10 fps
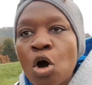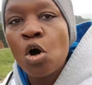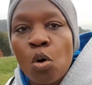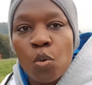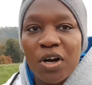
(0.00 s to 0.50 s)

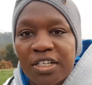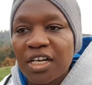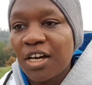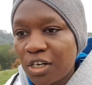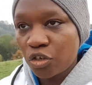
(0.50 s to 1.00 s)
world
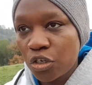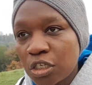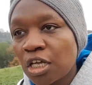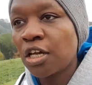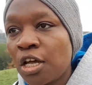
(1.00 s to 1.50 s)
countries.
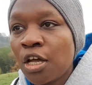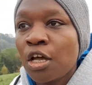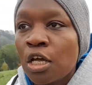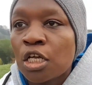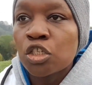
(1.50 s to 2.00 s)

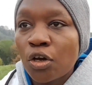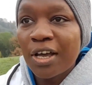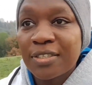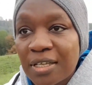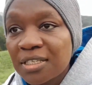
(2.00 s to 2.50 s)
So guys,
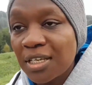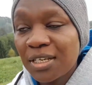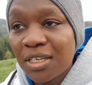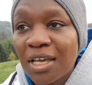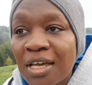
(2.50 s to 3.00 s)
that's it.
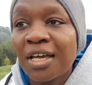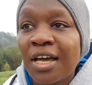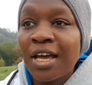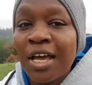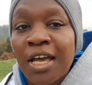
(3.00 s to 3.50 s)

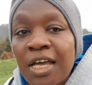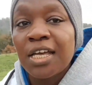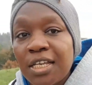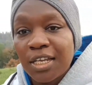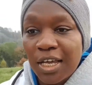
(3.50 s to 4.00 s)
In
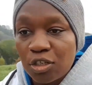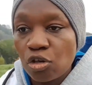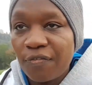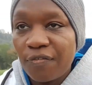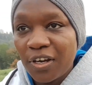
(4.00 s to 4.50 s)
case you have
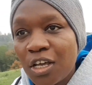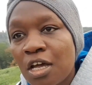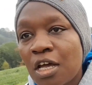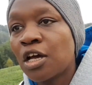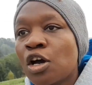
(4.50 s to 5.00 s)
any
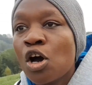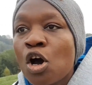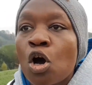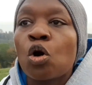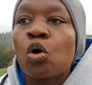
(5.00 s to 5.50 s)

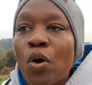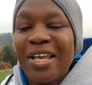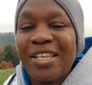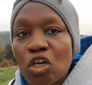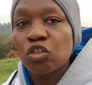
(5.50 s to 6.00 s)

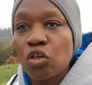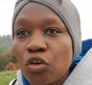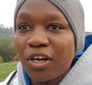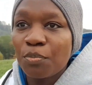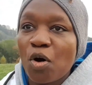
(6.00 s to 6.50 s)
questions or you need
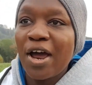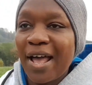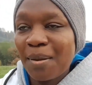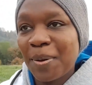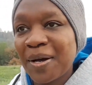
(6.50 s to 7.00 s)
more help
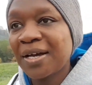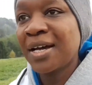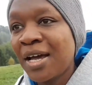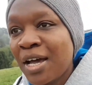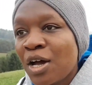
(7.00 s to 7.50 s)

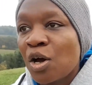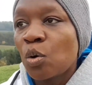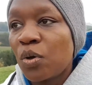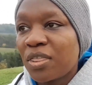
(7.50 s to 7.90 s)
with